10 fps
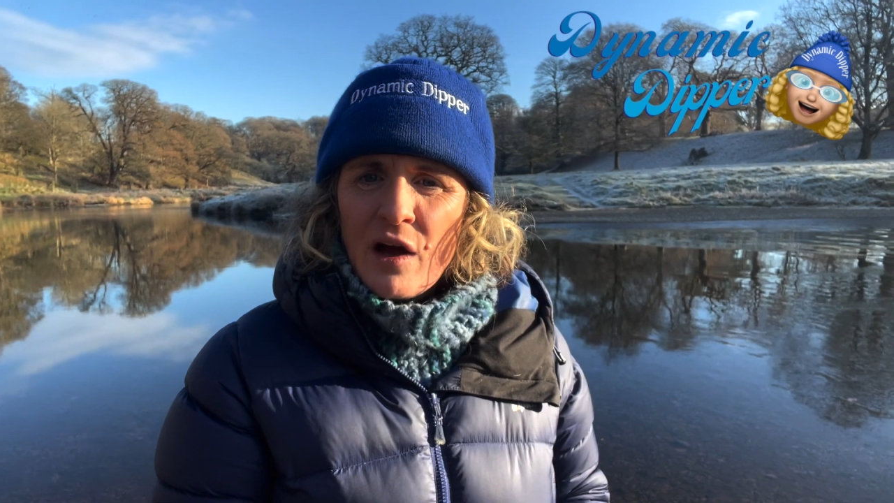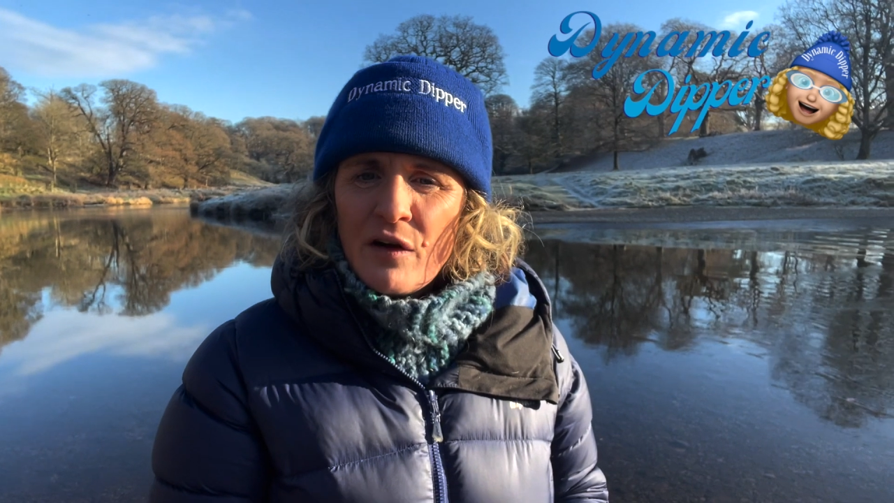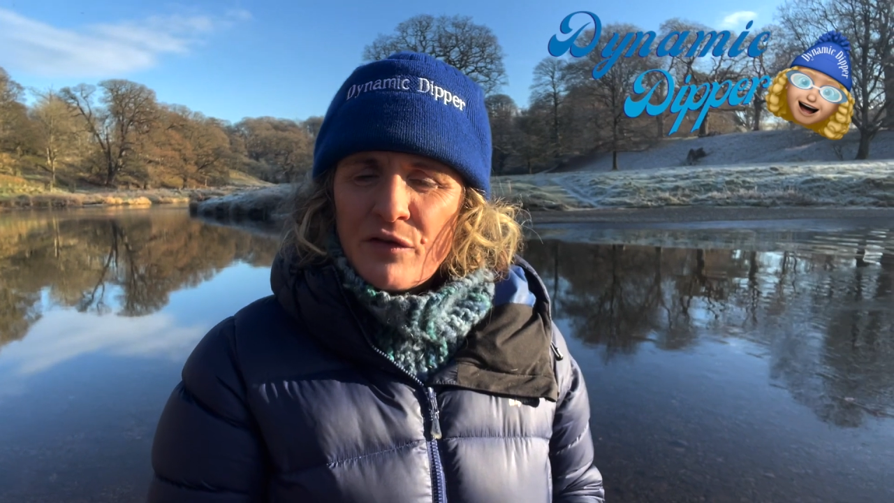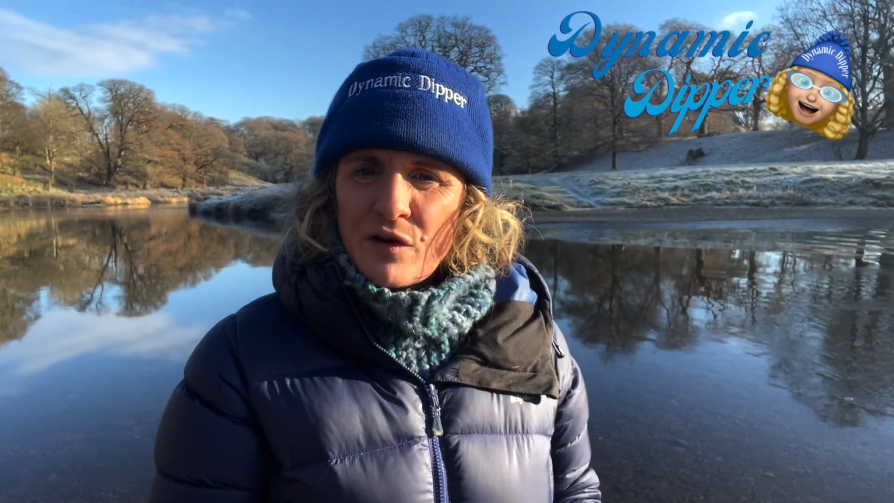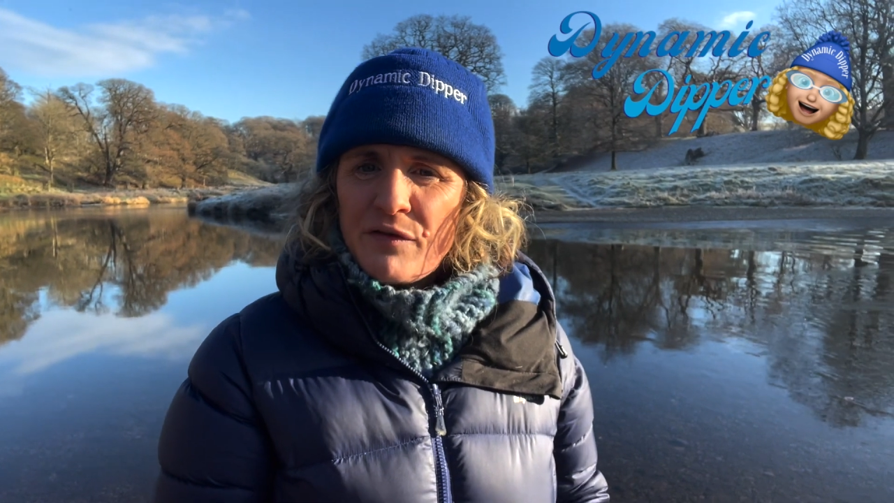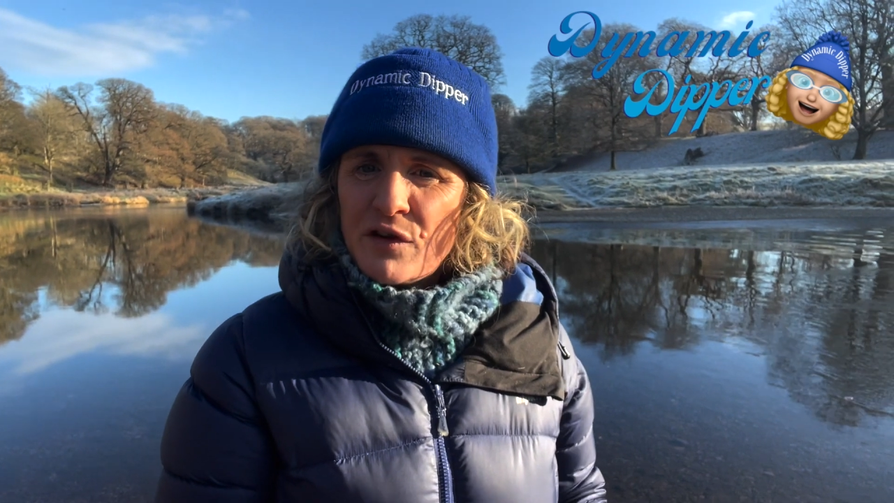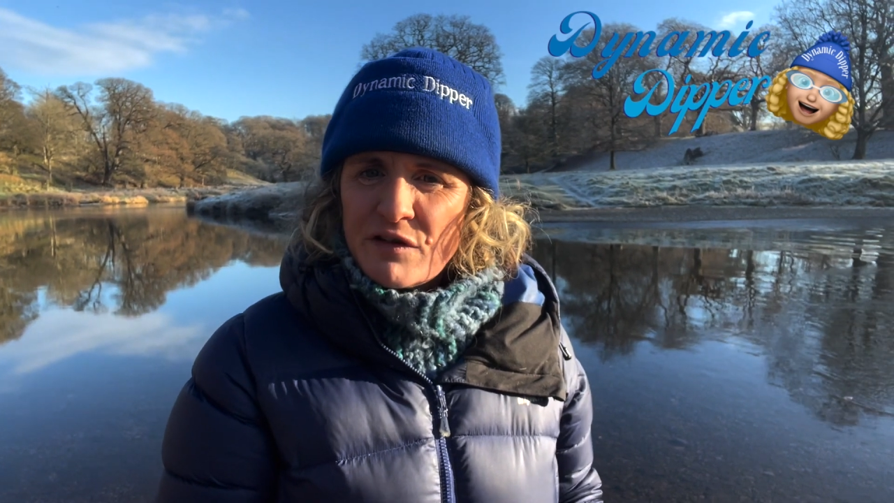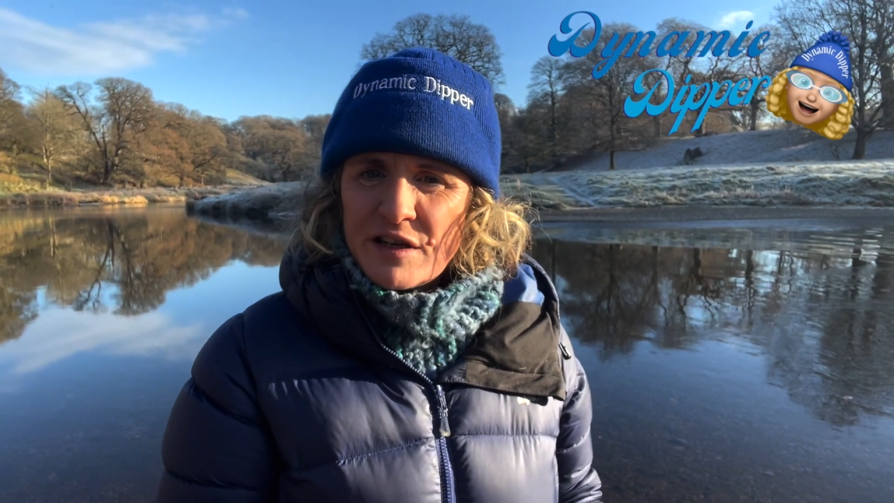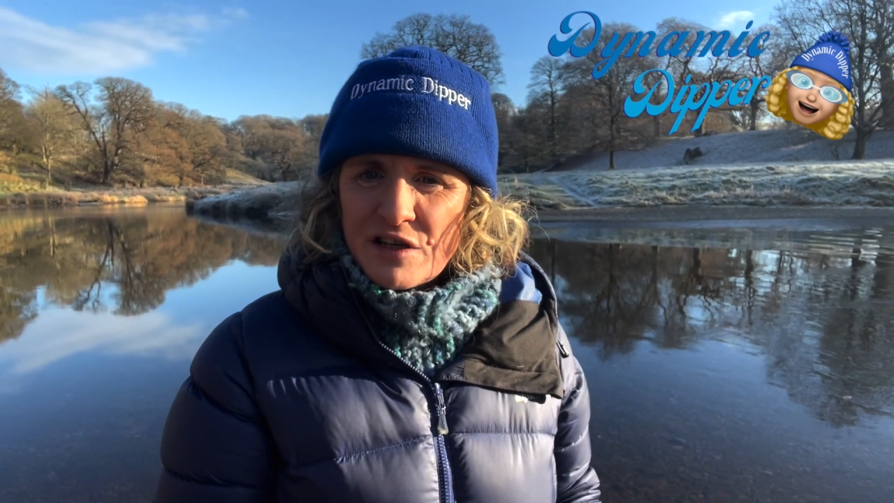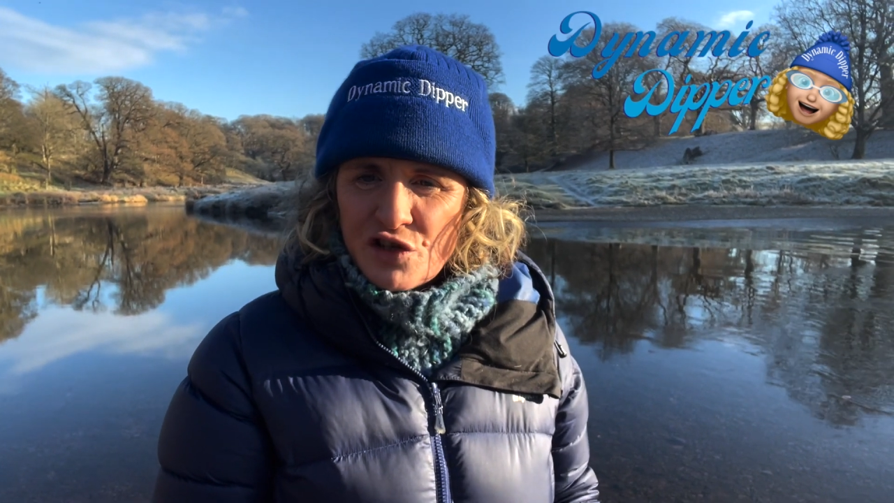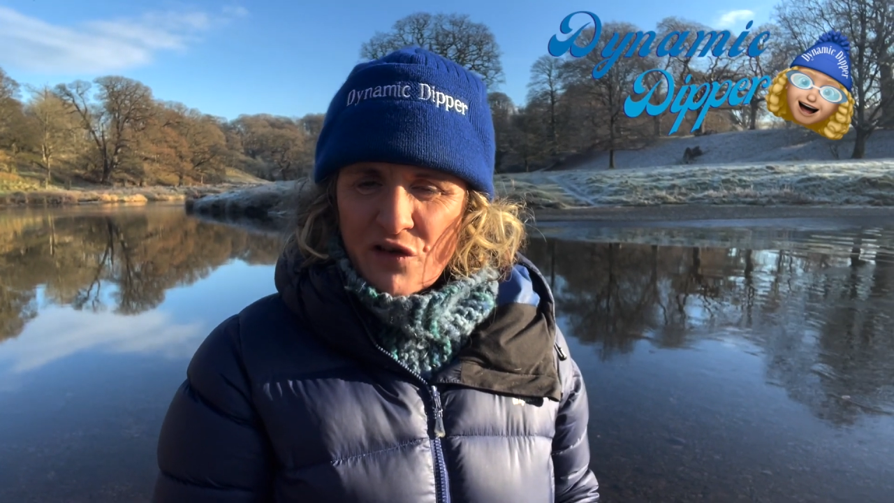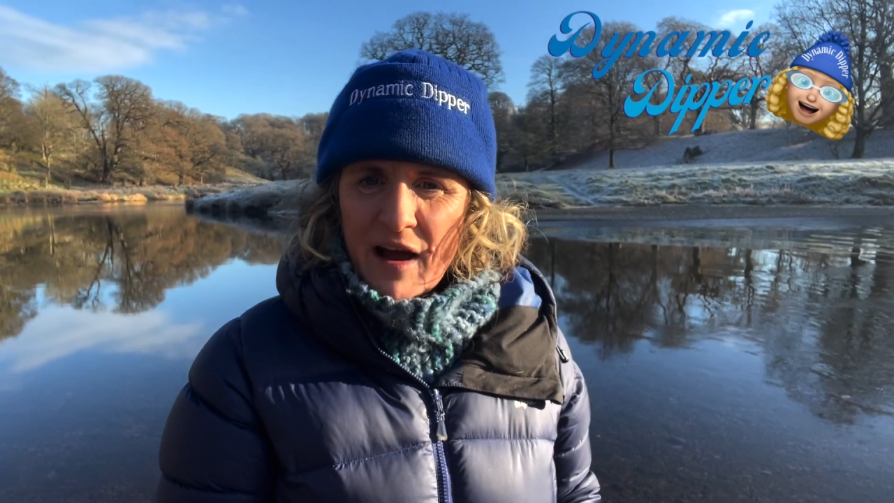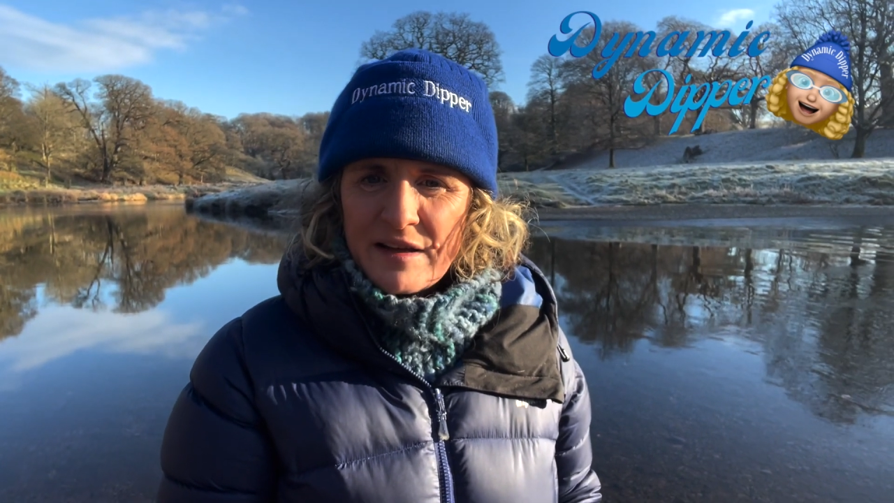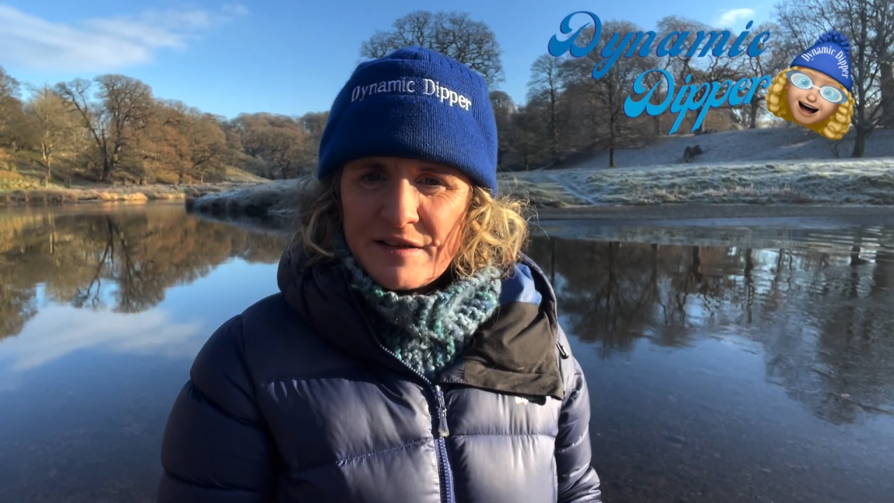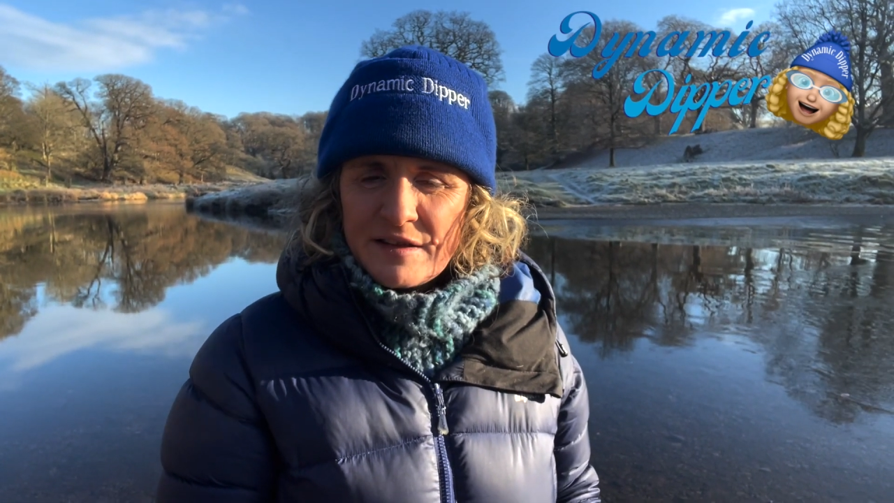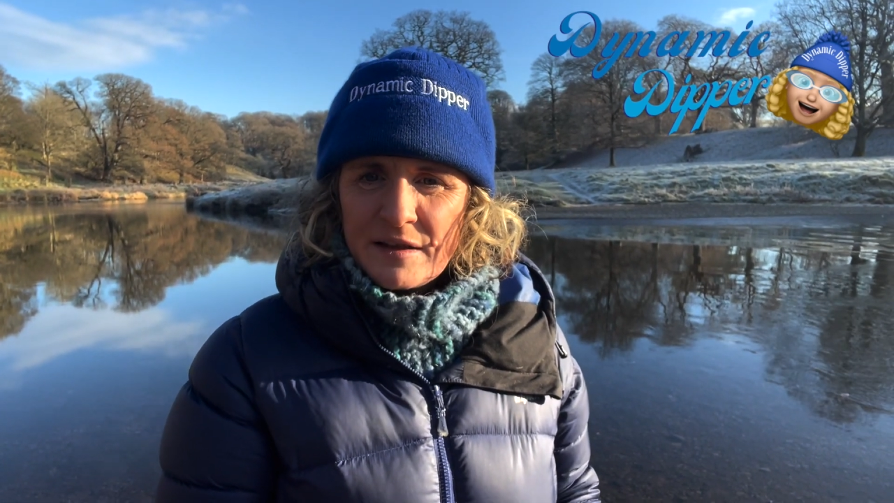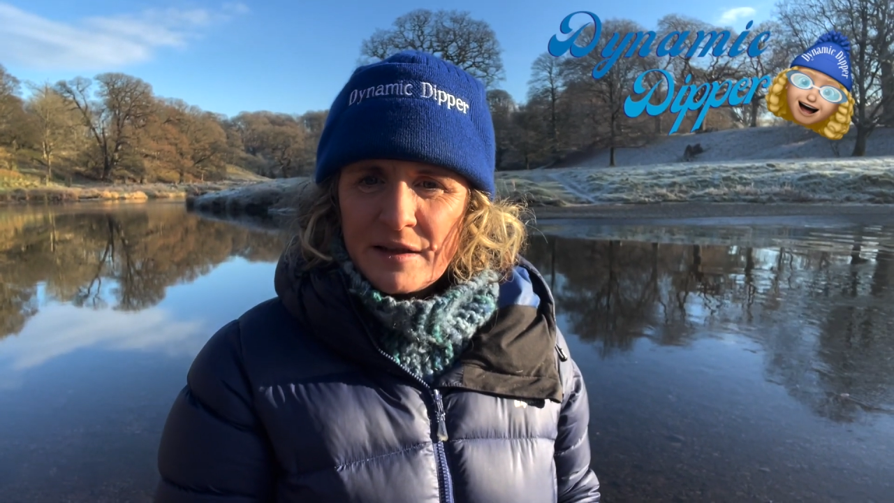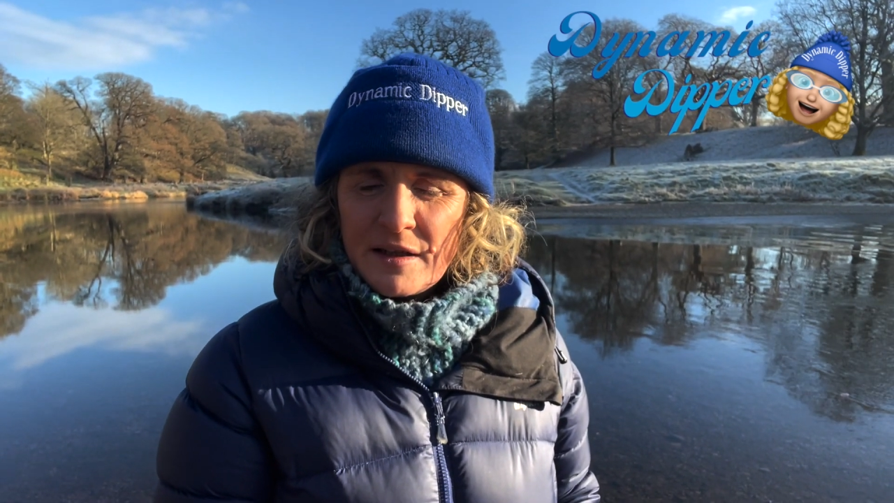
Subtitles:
for if you're in distress.